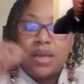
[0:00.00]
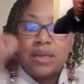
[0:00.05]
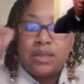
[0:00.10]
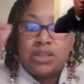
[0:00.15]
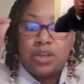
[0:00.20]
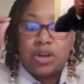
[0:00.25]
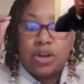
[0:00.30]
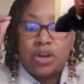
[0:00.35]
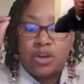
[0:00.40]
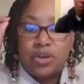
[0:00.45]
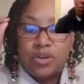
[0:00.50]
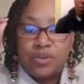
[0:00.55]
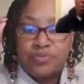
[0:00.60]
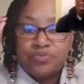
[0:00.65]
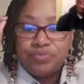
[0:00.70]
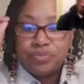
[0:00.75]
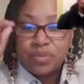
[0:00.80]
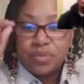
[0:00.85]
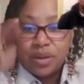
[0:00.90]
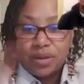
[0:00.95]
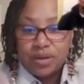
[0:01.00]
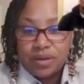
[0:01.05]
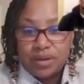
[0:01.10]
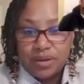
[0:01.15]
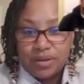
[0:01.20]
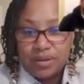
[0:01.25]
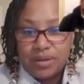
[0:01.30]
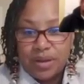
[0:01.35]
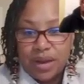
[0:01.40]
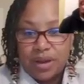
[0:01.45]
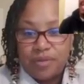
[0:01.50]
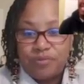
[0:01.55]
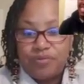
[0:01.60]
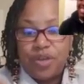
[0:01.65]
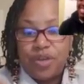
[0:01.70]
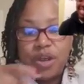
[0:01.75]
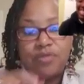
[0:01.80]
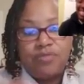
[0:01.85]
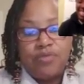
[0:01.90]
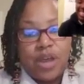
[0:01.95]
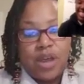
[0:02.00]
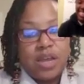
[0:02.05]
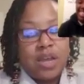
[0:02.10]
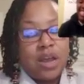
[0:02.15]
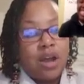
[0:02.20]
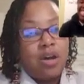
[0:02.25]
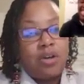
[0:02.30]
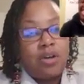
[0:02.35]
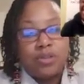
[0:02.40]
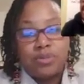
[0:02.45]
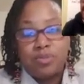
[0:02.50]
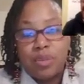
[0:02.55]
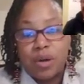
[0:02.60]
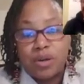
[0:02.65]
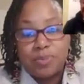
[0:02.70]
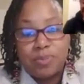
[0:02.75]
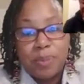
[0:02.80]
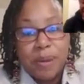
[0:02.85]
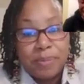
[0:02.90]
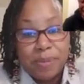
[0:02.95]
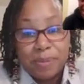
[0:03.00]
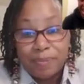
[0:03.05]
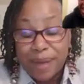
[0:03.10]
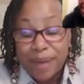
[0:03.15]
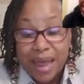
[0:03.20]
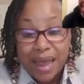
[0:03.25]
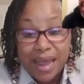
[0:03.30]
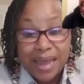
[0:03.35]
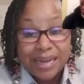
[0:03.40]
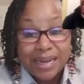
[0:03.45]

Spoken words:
So yeah, fear of failure holds most people back.